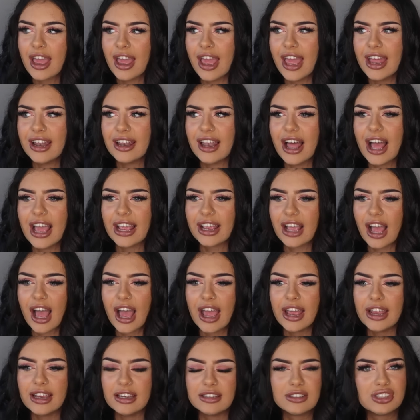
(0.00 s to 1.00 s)
and like
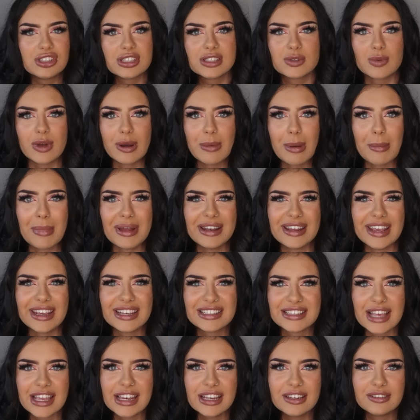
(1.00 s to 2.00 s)
I just went about my day
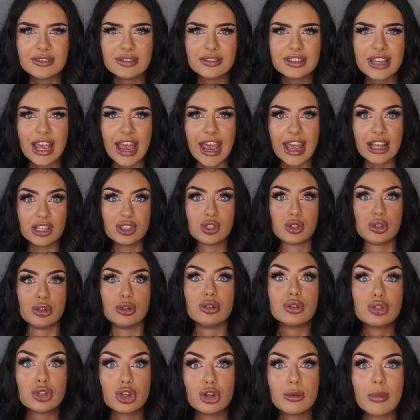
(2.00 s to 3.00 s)
because I didn't care
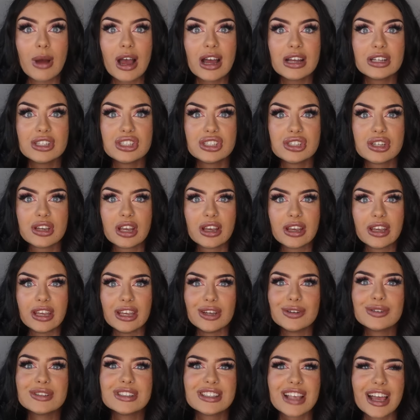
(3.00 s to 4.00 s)
too too much.
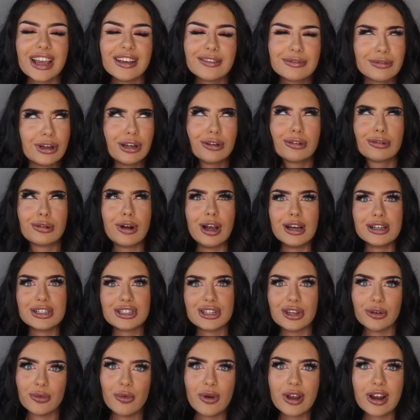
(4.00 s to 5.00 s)
It was like a
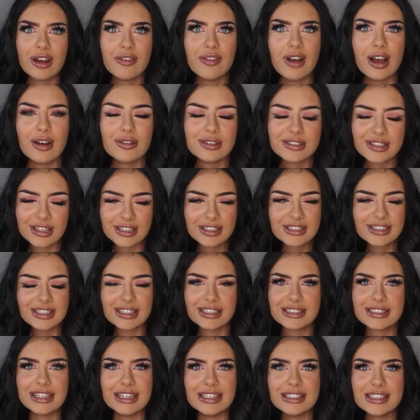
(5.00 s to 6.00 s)
crush like whatever I was like
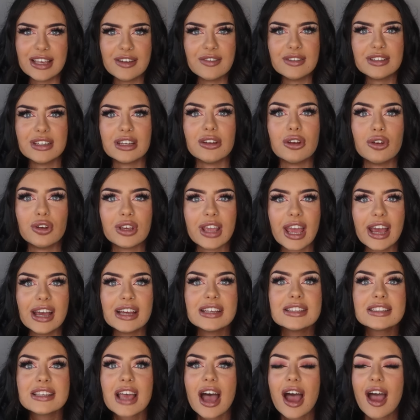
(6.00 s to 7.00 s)
16 17 who
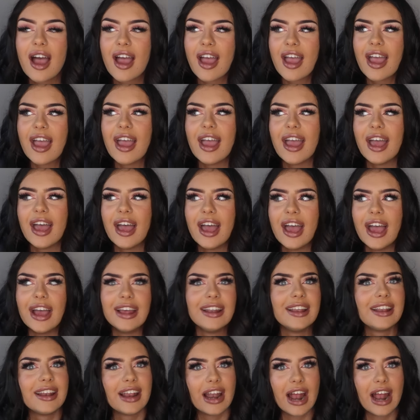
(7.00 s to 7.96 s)
cares and it